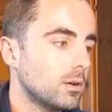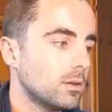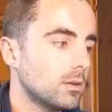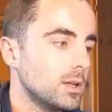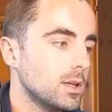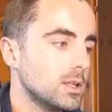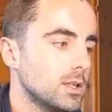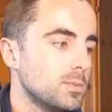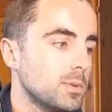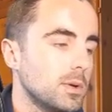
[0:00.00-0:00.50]

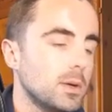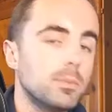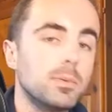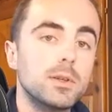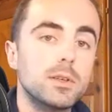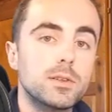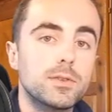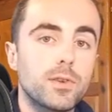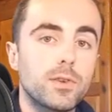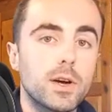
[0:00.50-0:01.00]
these
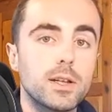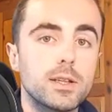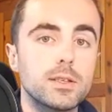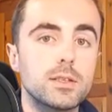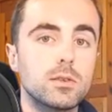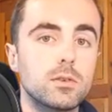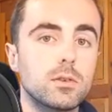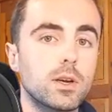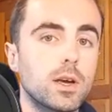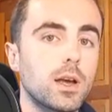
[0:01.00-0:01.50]
people as
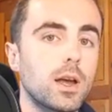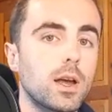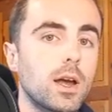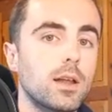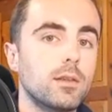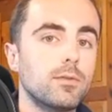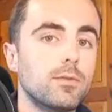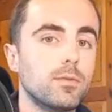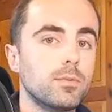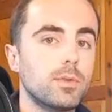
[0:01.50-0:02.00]
friends. Okay,
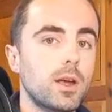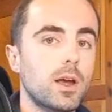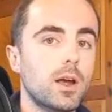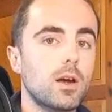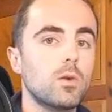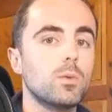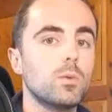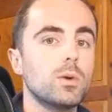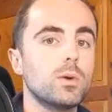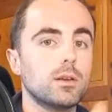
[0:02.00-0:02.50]
and then from
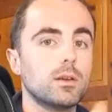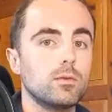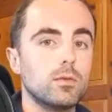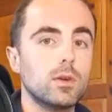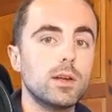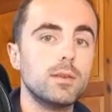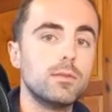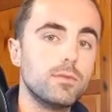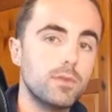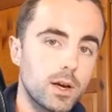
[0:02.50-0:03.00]
there we
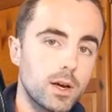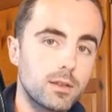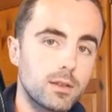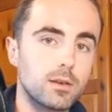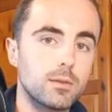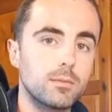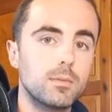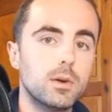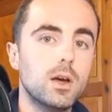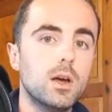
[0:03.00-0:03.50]
can
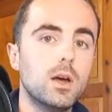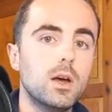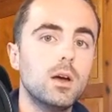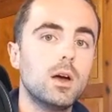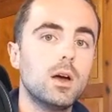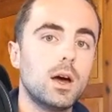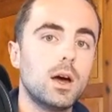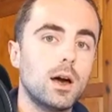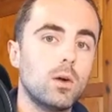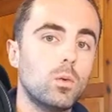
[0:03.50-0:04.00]
invite them.
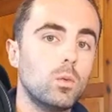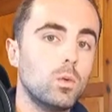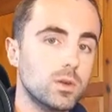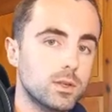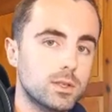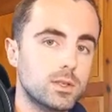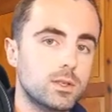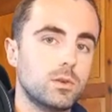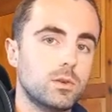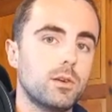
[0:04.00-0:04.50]

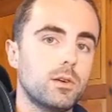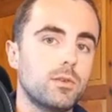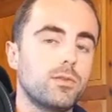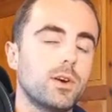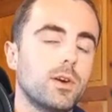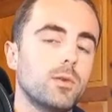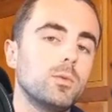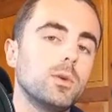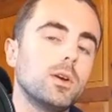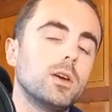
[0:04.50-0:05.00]
Once they're our
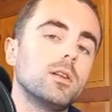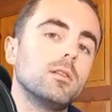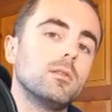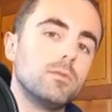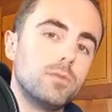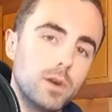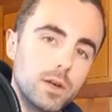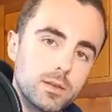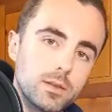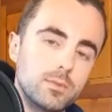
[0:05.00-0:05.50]
friend, we can
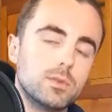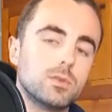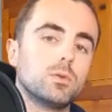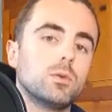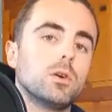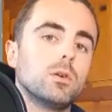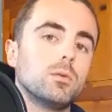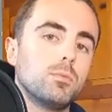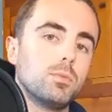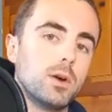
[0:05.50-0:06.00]
invite them
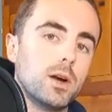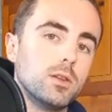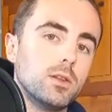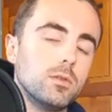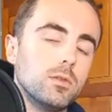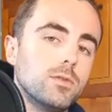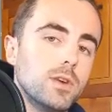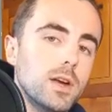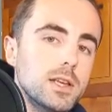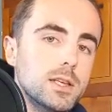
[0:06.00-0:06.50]
to our
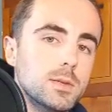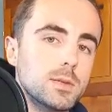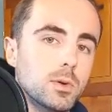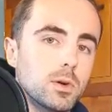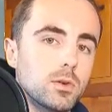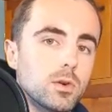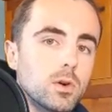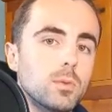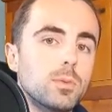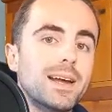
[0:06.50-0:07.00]
brand new
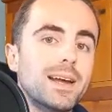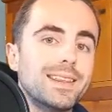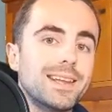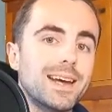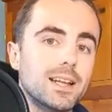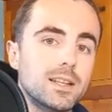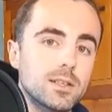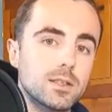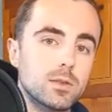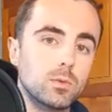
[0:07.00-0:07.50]
Facebook group, and
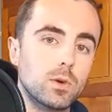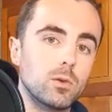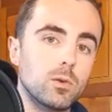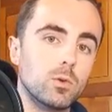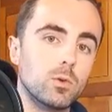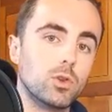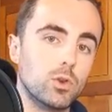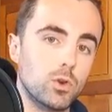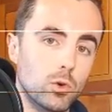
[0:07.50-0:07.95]
that's the way we're going to